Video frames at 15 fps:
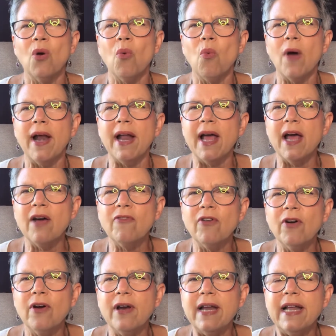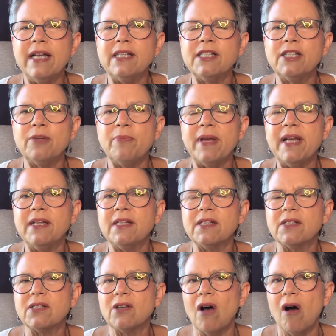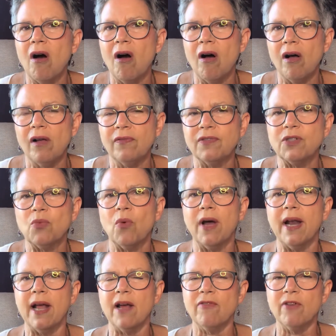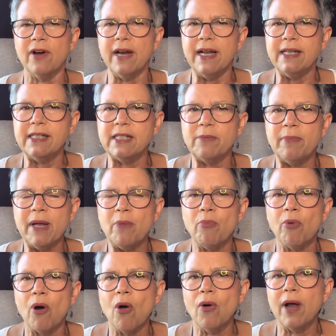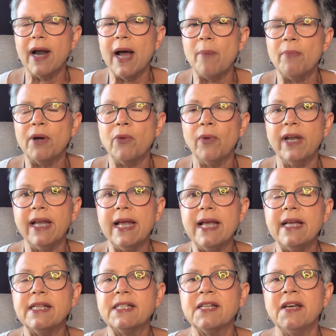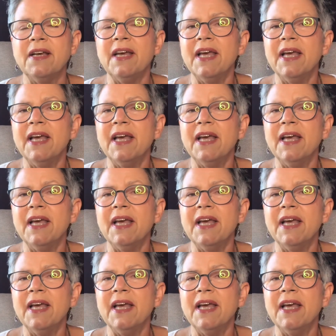whatever needs to be dissolved, whatever needs to be broken up and released,